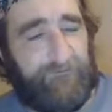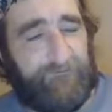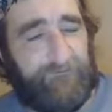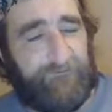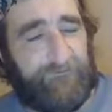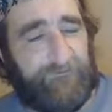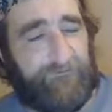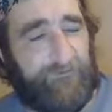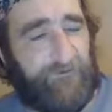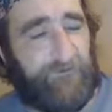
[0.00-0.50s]

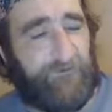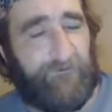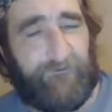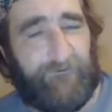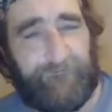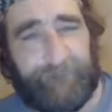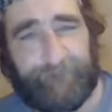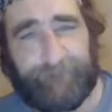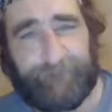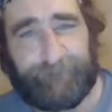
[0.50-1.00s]

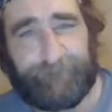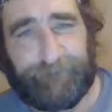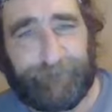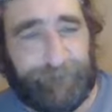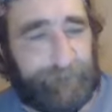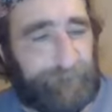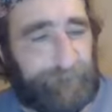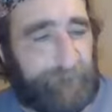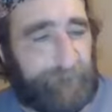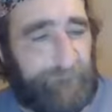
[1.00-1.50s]
So,
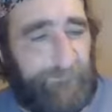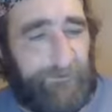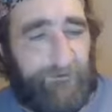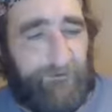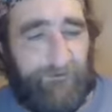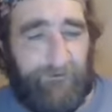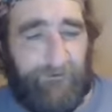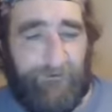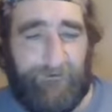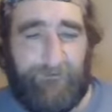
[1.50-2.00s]

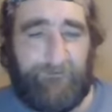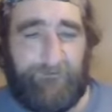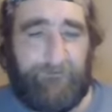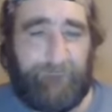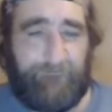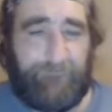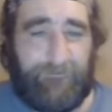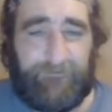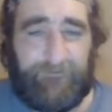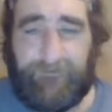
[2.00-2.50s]

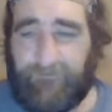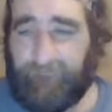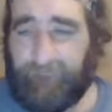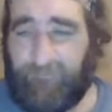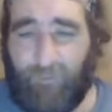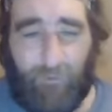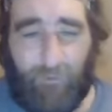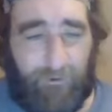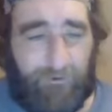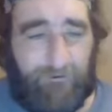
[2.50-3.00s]
very
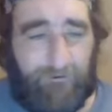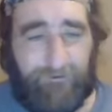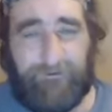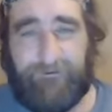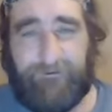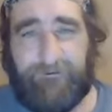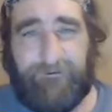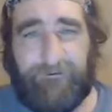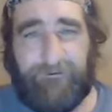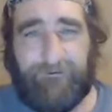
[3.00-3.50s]

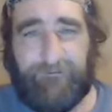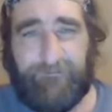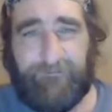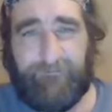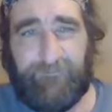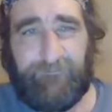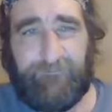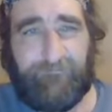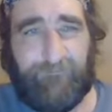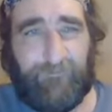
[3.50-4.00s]
importantly,
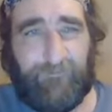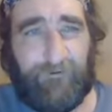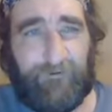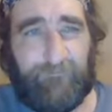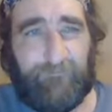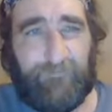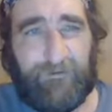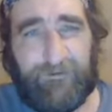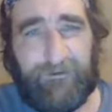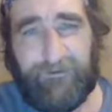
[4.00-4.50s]
before I
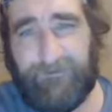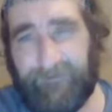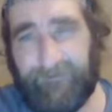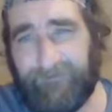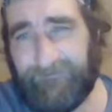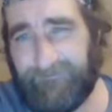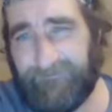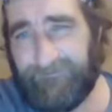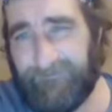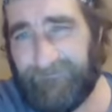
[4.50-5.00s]

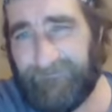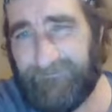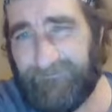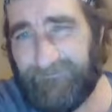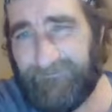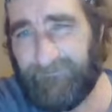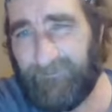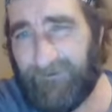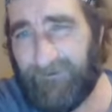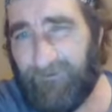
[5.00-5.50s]
begin,
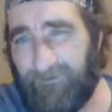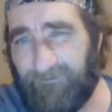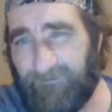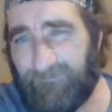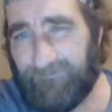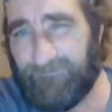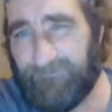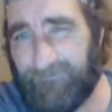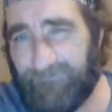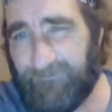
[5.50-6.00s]
as we
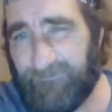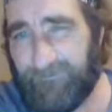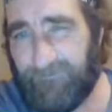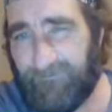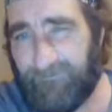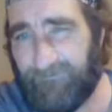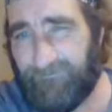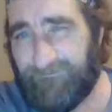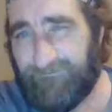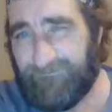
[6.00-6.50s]
always
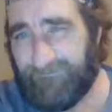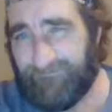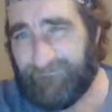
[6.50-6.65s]
know,